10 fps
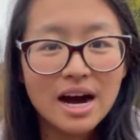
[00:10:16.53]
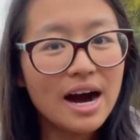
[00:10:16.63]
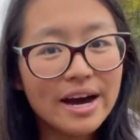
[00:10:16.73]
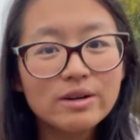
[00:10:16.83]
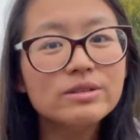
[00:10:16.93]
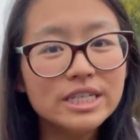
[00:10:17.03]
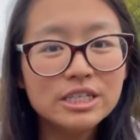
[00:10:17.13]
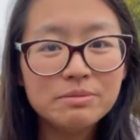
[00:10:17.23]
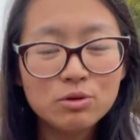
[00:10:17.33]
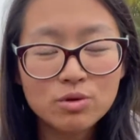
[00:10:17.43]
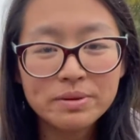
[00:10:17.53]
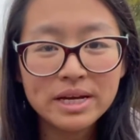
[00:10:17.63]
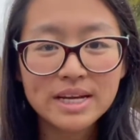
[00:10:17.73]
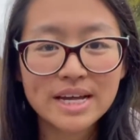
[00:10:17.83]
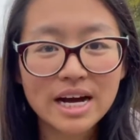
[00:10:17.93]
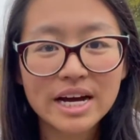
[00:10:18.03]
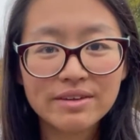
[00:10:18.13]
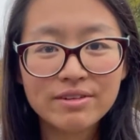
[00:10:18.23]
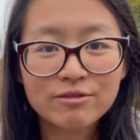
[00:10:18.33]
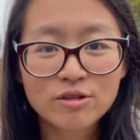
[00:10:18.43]
I don't need to be repeating that kind
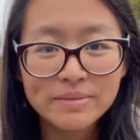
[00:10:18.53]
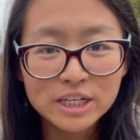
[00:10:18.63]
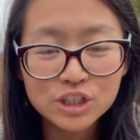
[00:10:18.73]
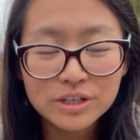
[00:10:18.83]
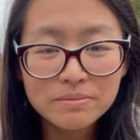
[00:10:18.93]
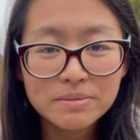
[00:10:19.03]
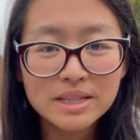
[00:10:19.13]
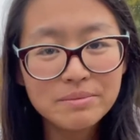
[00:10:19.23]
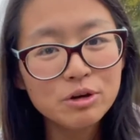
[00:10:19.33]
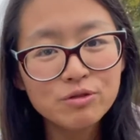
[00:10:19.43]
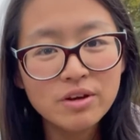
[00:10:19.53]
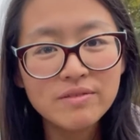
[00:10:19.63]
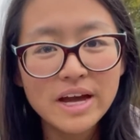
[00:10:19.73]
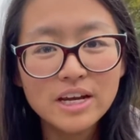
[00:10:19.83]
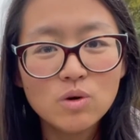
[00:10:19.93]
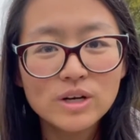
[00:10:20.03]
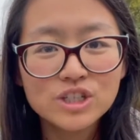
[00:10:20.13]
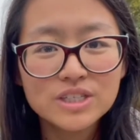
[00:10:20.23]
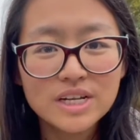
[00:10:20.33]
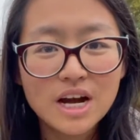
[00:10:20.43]
of information. But let me know if you have any
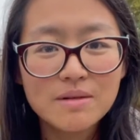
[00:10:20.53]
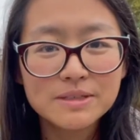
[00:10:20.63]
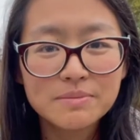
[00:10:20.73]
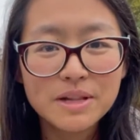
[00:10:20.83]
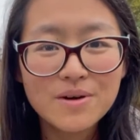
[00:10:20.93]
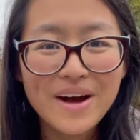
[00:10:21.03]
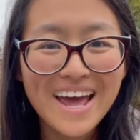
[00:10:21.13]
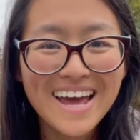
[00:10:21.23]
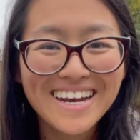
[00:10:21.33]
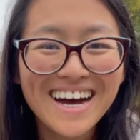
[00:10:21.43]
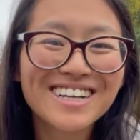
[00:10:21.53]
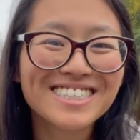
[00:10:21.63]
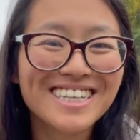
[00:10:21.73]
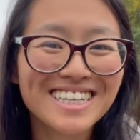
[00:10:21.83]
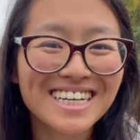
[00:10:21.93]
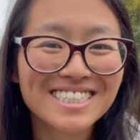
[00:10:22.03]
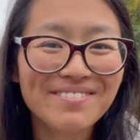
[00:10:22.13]
questions in the comments below, and I'll see you in the next